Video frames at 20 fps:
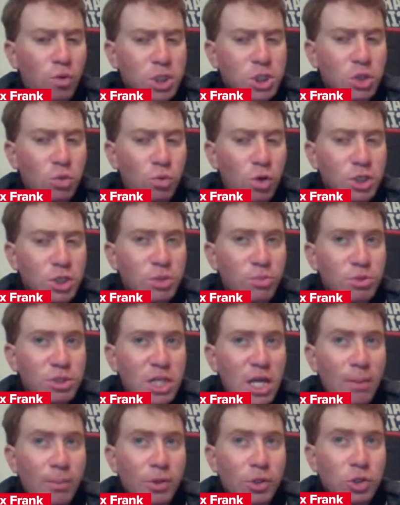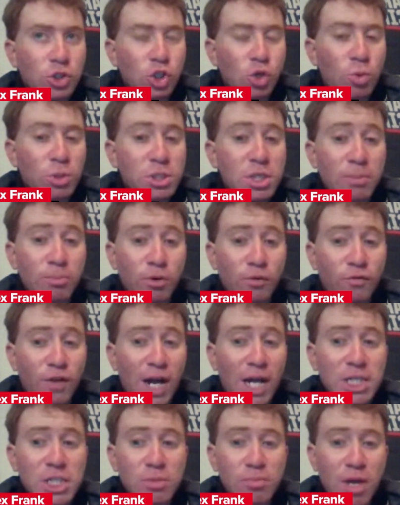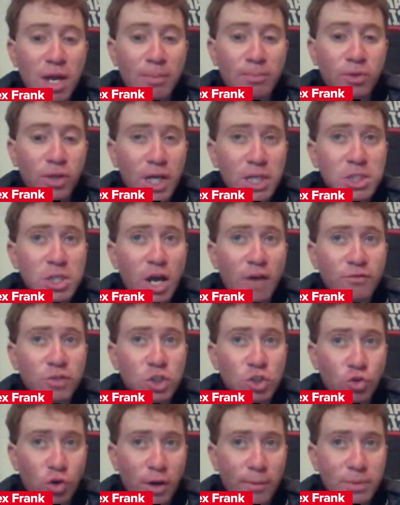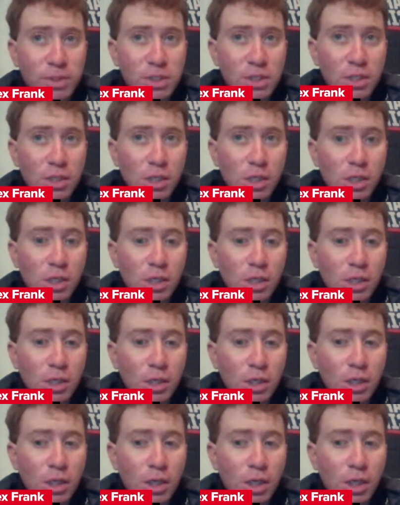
But what Russell Wilson was able to do was improvise and make plays off script.